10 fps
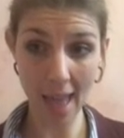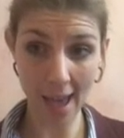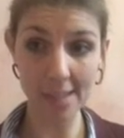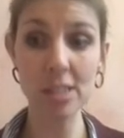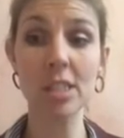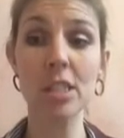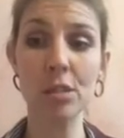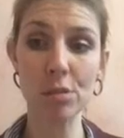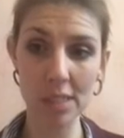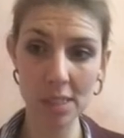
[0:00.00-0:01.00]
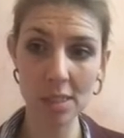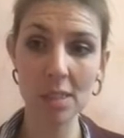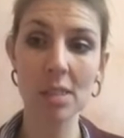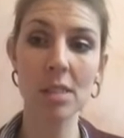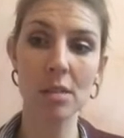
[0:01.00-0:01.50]
ask the
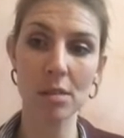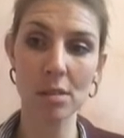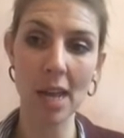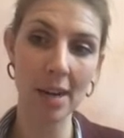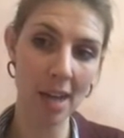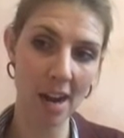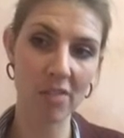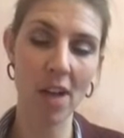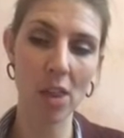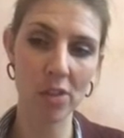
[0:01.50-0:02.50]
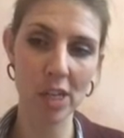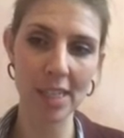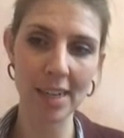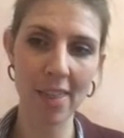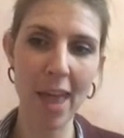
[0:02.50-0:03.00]
students to and kind of follow their
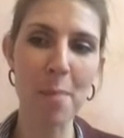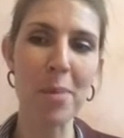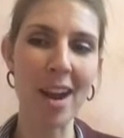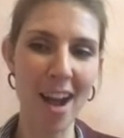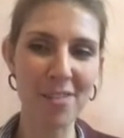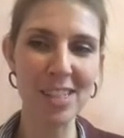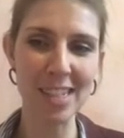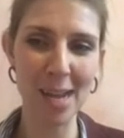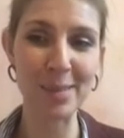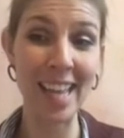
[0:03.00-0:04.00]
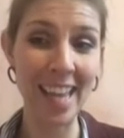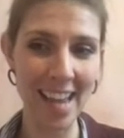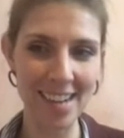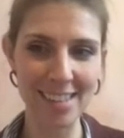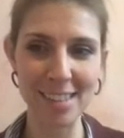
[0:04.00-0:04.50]
lead on that, but oftentimes they
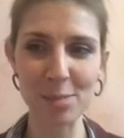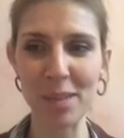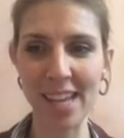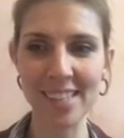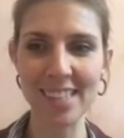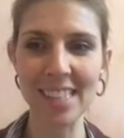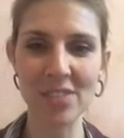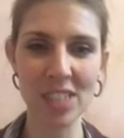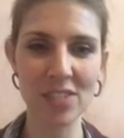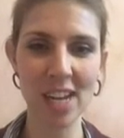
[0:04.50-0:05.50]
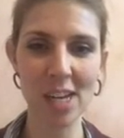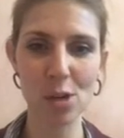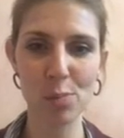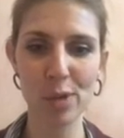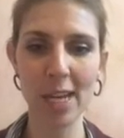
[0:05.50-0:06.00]
get to this place even if I
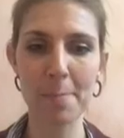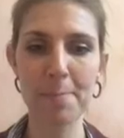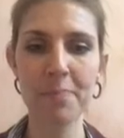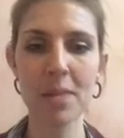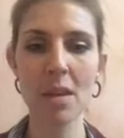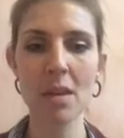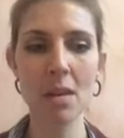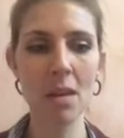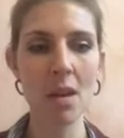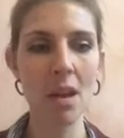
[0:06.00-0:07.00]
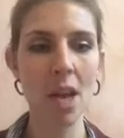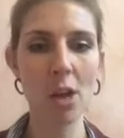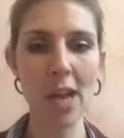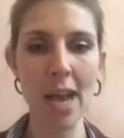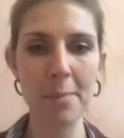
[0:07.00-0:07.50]
don't bring it.
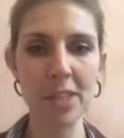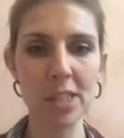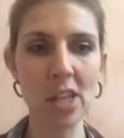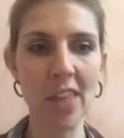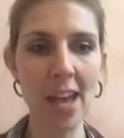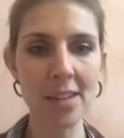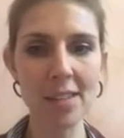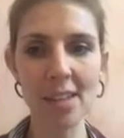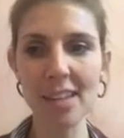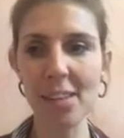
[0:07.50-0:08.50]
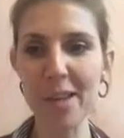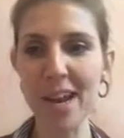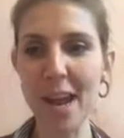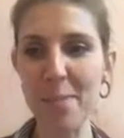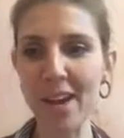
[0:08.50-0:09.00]
Okay, so that's a little
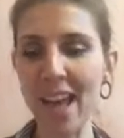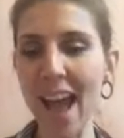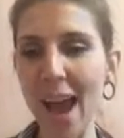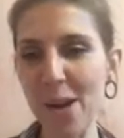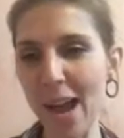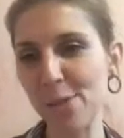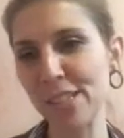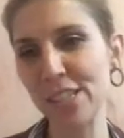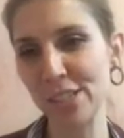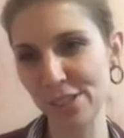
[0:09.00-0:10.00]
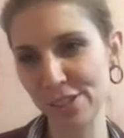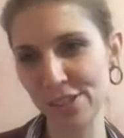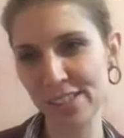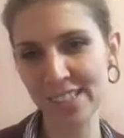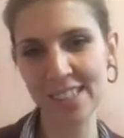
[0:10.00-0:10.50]
bit about how I would
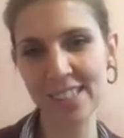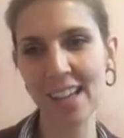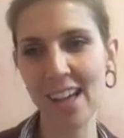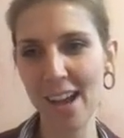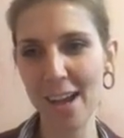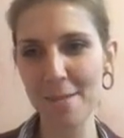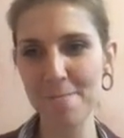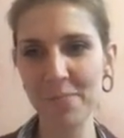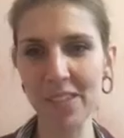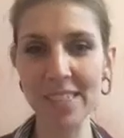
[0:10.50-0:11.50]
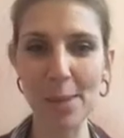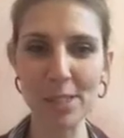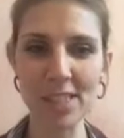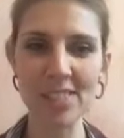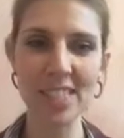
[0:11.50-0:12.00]
use
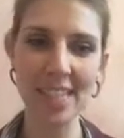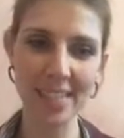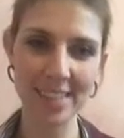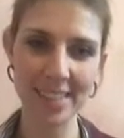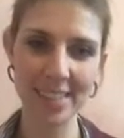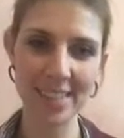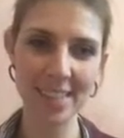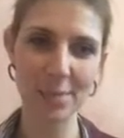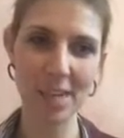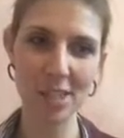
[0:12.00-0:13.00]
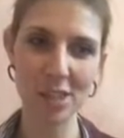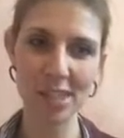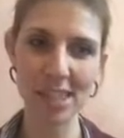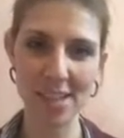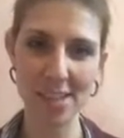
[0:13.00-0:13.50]
cyber civics lessons in a
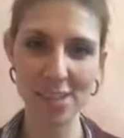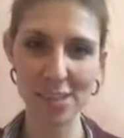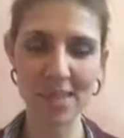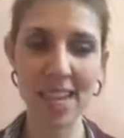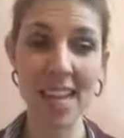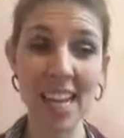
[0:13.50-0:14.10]
Montessori classroom.